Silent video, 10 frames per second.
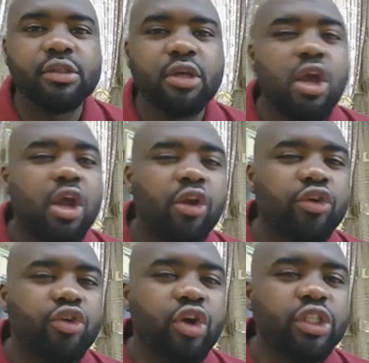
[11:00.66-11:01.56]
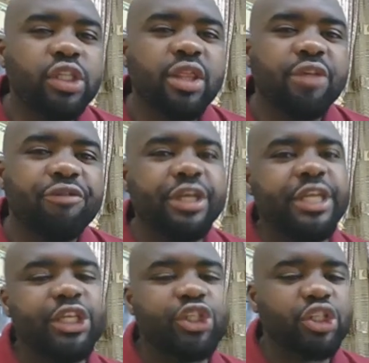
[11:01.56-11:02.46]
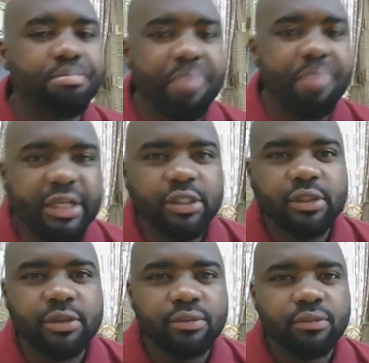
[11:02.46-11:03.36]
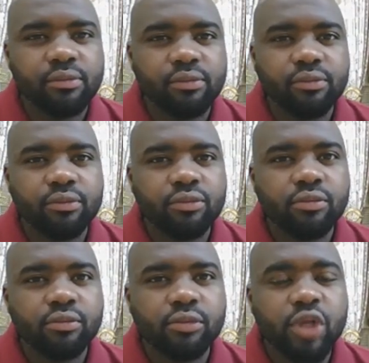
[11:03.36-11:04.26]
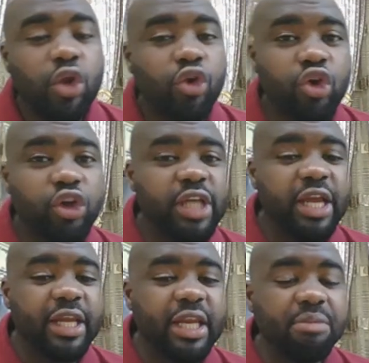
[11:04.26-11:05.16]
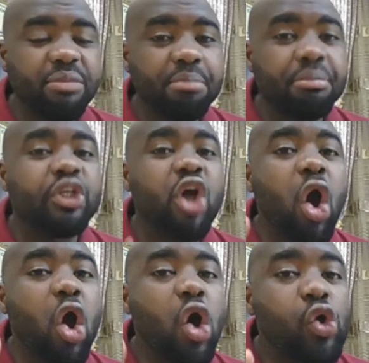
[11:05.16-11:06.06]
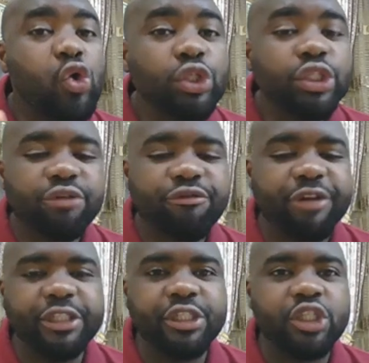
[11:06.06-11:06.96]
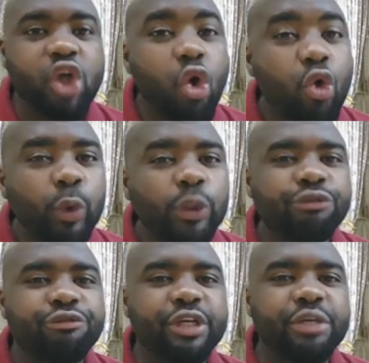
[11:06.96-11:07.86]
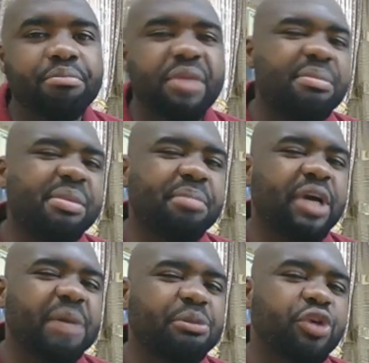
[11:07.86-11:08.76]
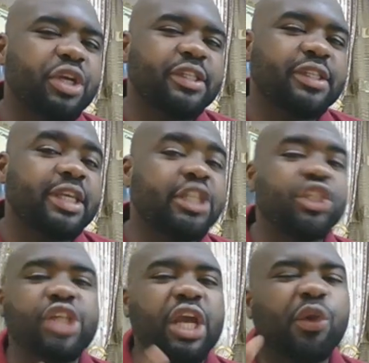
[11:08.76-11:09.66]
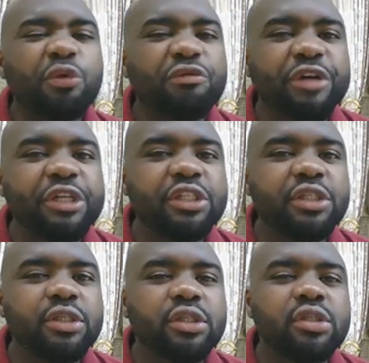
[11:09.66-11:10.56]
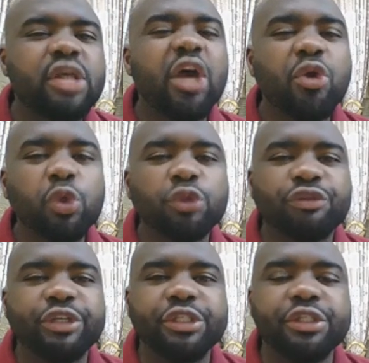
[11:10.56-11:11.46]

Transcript: not the friend he just met, not an enemy, but old friend. Old friend, maybe perhaps you can say childhood friend, an old friend.